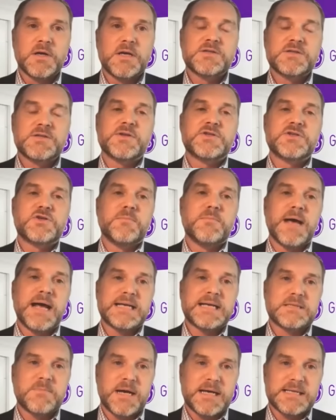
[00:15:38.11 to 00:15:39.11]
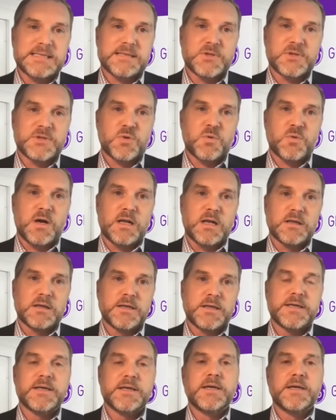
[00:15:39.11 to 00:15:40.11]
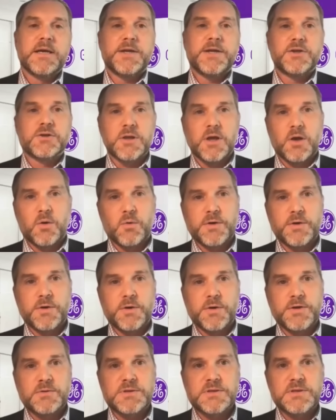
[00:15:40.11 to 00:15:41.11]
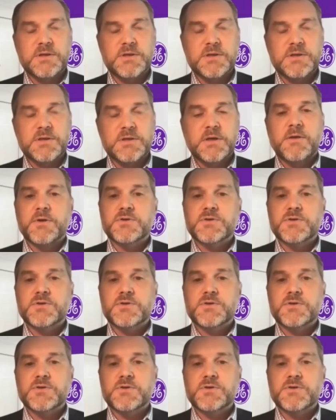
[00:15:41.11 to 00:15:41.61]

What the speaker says: so that you maximize image quality and you lower dose.